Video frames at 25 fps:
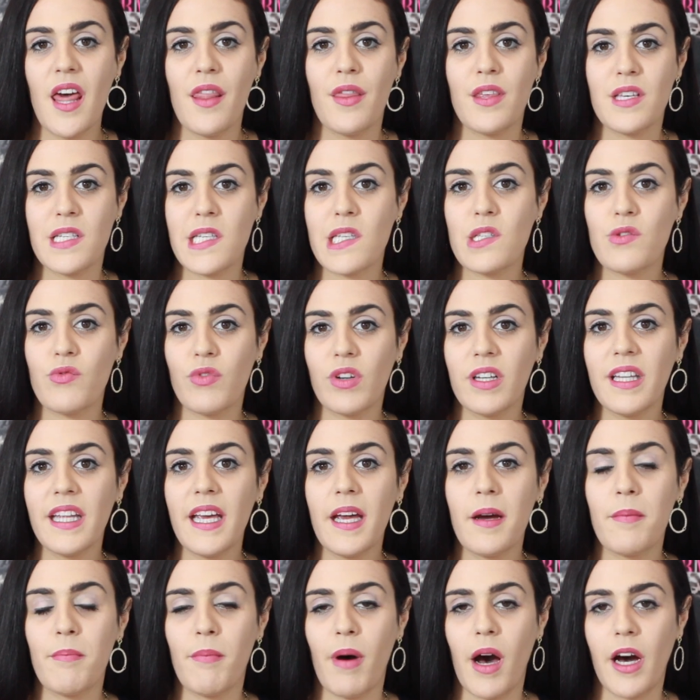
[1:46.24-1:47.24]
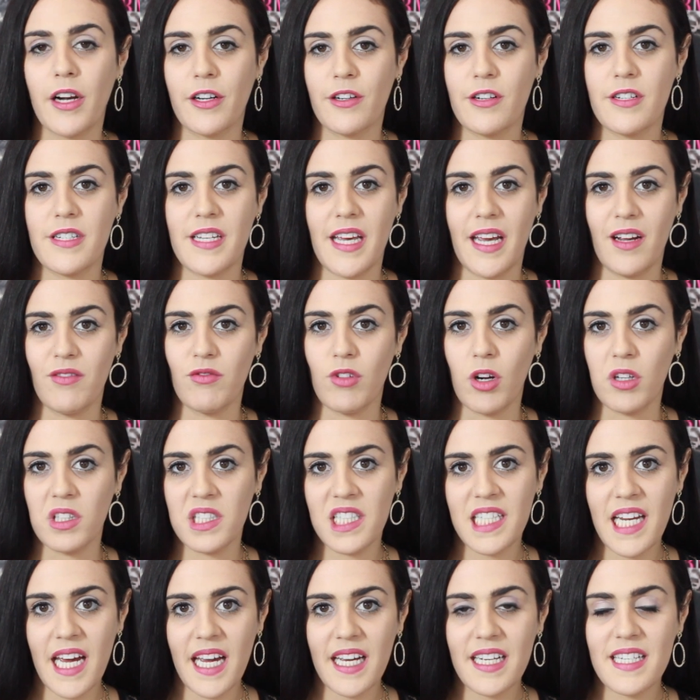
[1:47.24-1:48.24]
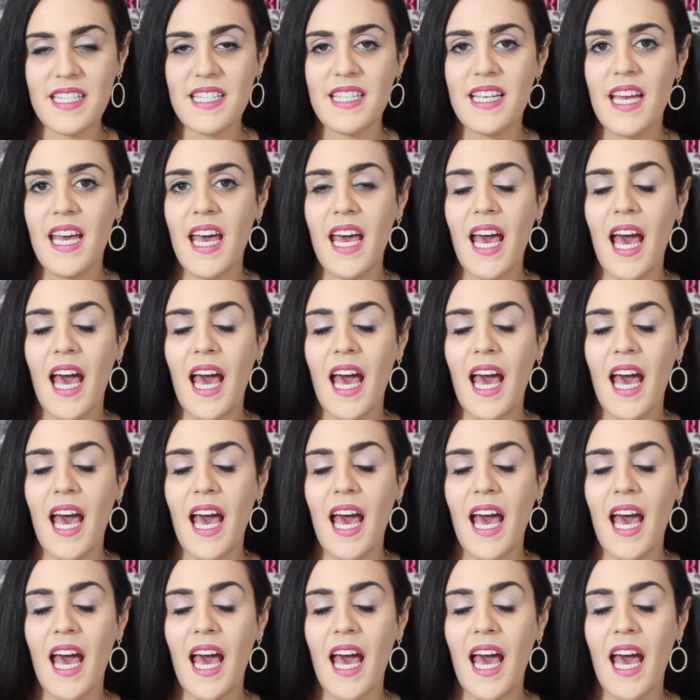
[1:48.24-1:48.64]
This is really a modern day Rolodex.